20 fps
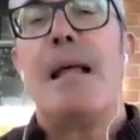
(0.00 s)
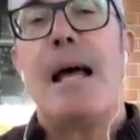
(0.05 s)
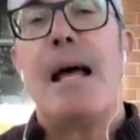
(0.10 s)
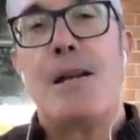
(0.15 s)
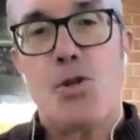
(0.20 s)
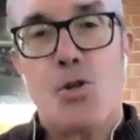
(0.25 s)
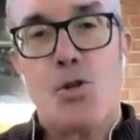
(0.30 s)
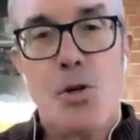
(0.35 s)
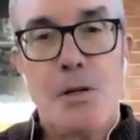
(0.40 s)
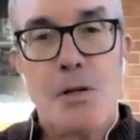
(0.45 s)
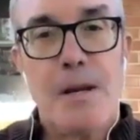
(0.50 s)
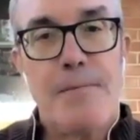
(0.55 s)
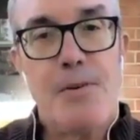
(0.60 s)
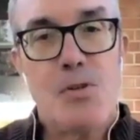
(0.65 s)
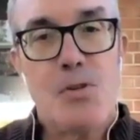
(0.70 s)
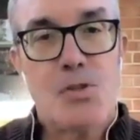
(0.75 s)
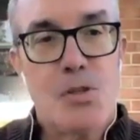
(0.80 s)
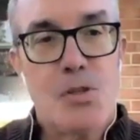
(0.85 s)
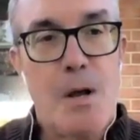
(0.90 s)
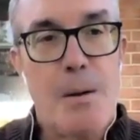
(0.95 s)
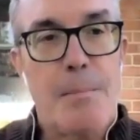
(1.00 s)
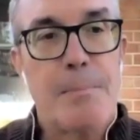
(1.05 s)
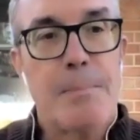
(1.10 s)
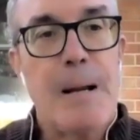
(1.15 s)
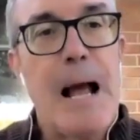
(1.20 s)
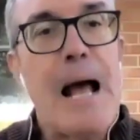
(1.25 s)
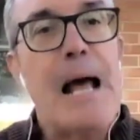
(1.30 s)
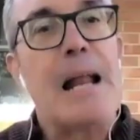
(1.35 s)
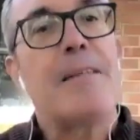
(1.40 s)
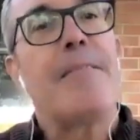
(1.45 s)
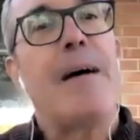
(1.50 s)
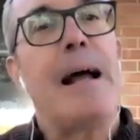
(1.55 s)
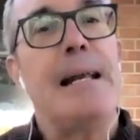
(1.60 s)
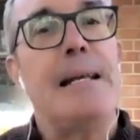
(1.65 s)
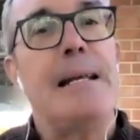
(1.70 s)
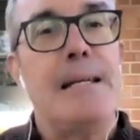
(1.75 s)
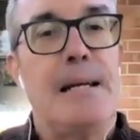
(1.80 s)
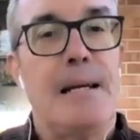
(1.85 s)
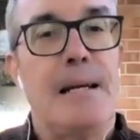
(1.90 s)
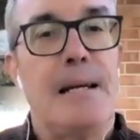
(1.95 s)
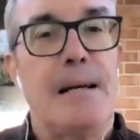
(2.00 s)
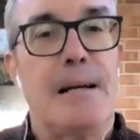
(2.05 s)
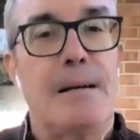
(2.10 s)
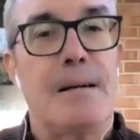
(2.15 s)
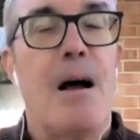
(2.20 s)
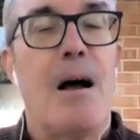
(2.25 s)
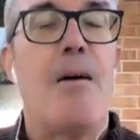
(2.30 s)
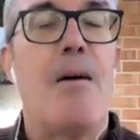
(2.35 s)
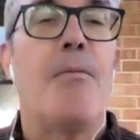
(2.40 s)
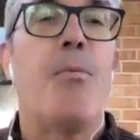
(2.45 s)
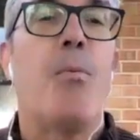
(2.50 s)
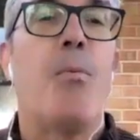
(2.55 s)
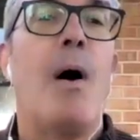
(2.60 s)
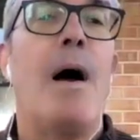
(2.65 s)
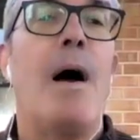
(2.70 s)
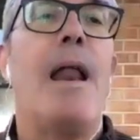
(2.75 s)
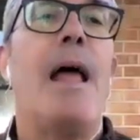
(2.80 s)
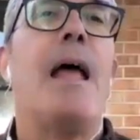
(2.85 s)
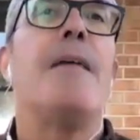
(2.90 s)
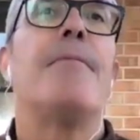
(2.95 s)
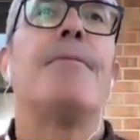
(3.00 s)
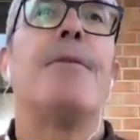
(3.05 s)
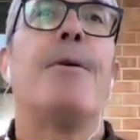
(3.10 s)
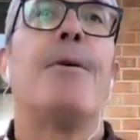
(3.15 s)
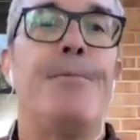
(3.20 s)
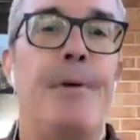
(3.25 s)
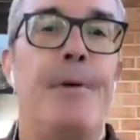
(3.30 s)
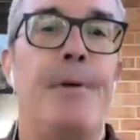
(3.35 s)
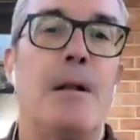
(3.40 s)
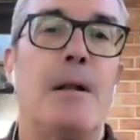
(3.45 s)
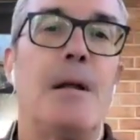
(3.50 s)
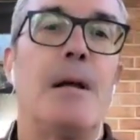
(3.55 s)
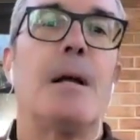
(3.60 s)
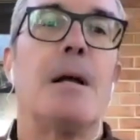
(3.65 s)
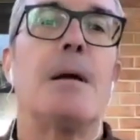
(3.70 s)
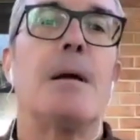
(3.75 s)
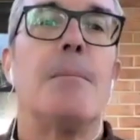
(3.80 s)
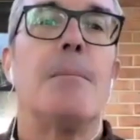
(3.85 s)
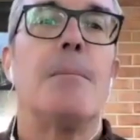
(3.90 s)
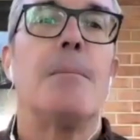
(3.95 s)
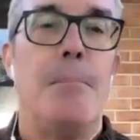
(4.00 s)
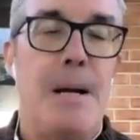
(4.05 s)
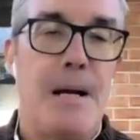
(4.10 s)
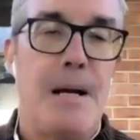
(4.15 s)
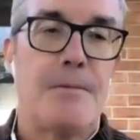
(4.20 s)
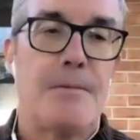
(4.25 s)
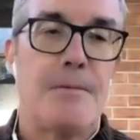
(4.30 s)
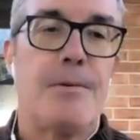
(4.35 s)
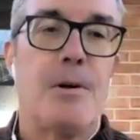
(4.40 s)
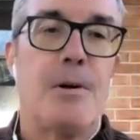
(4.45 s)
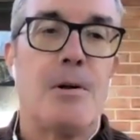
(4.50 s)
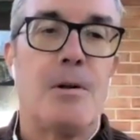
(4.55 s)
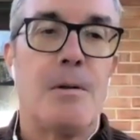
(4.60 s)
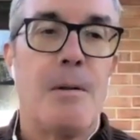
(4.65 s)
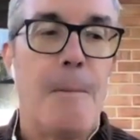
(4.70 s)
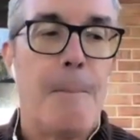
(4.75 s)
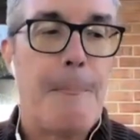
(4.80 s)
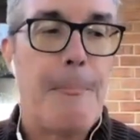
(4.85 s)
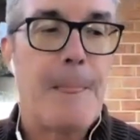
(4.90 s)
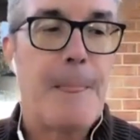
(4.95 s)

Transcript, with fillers: that should give you some kind of idea of what a fulfilling, meaningful